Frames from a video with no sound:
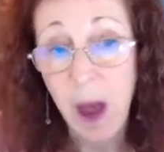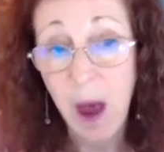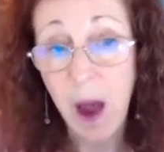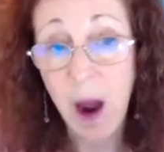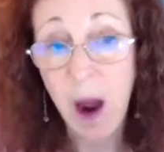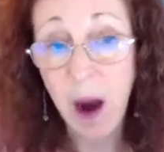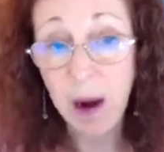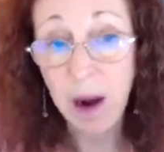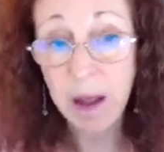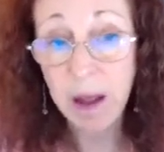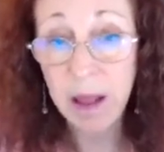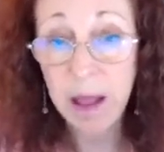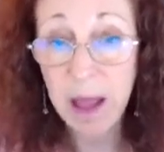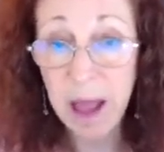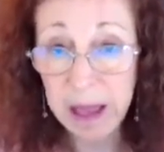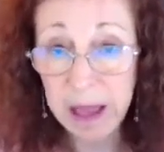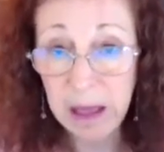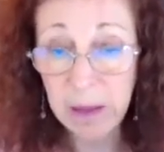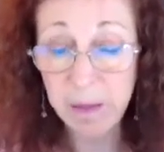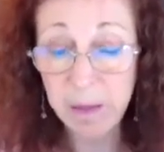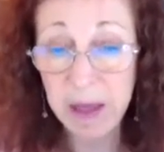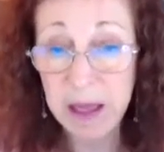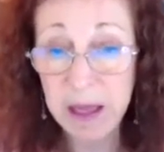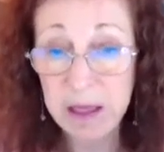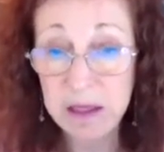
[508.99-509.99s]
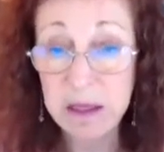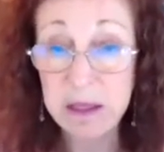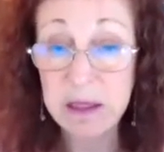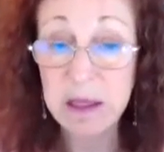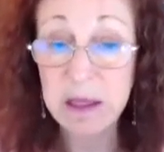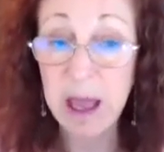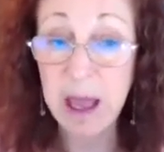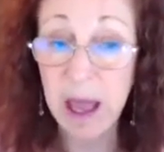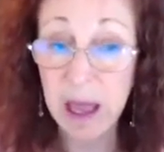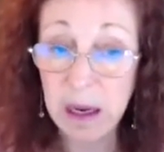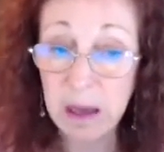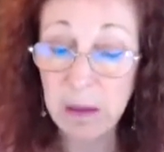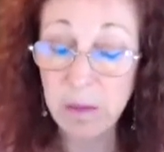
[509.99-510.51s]
Our client base is
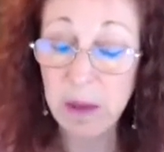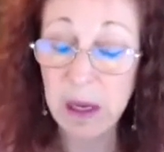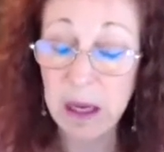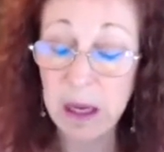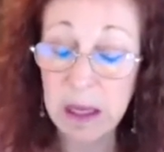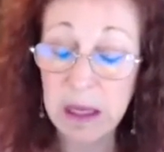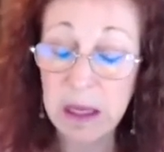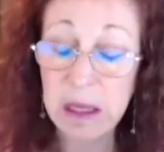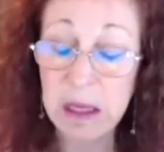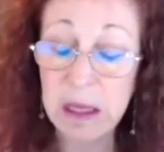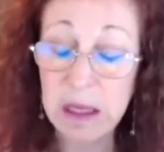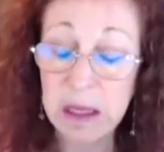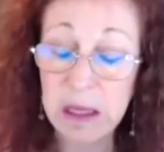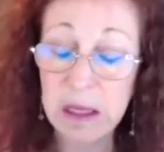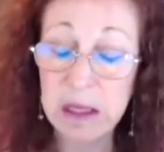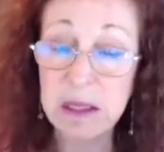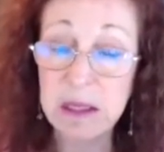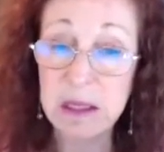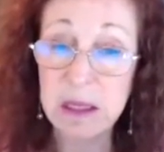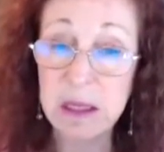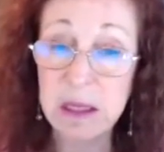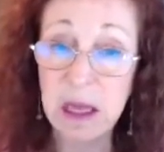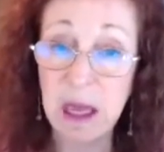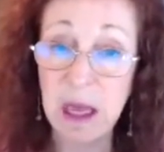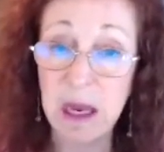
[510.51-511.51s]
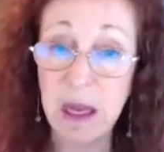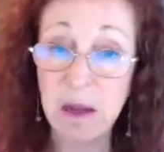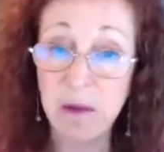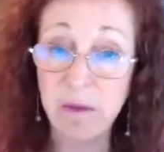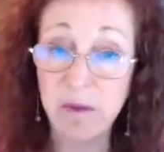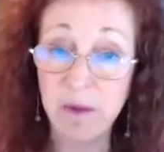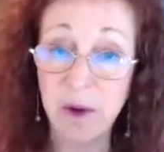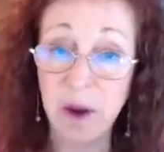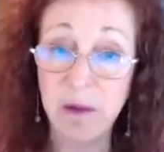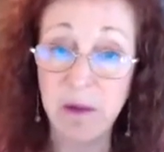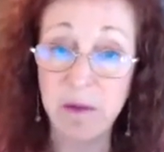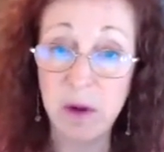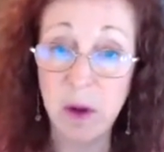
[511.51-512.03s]
anybody that needs to get in
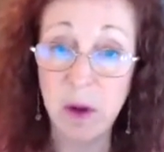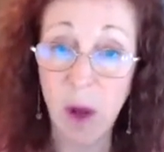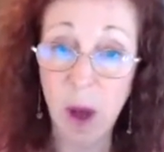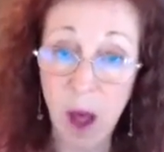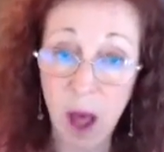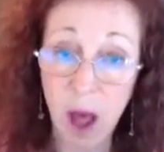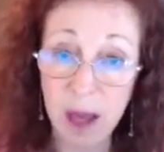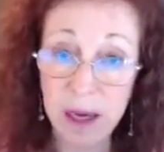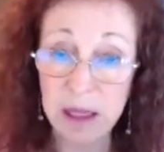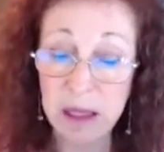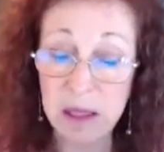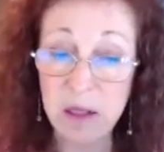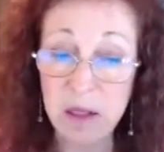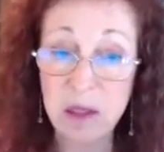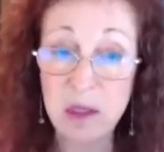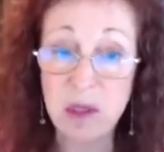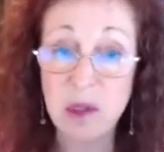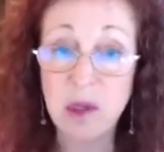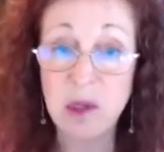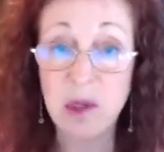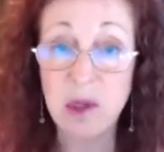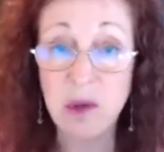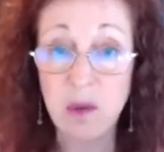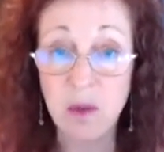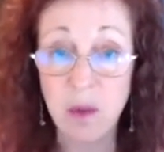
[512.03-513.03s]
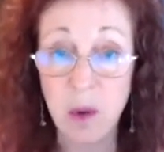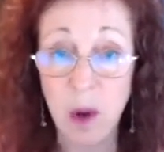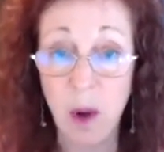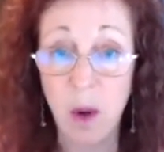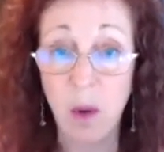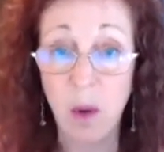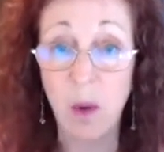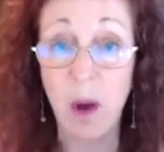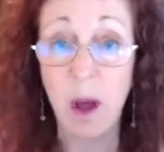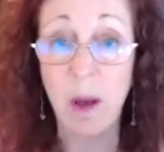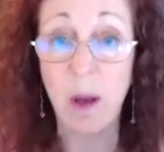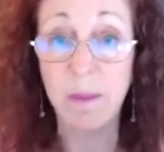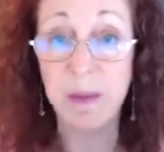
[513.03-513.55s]
front of an audience to
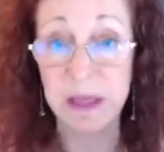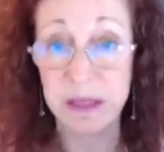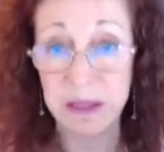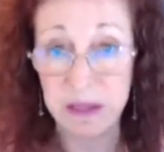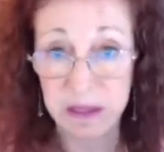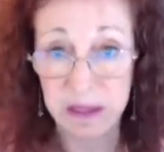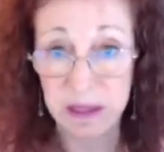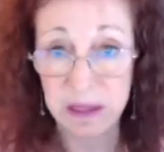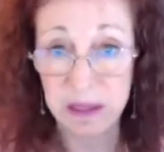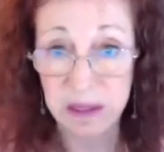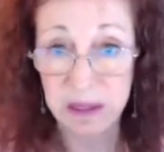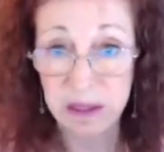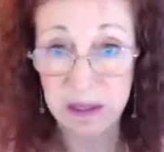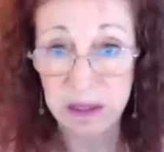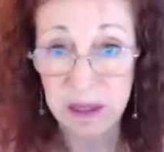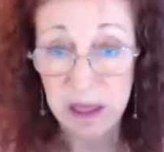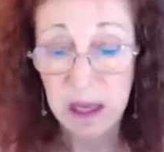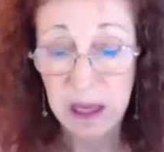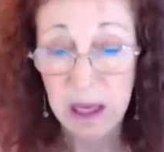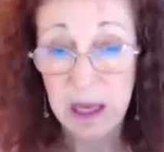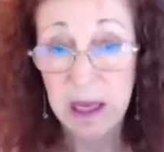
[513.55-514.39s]
grow a business.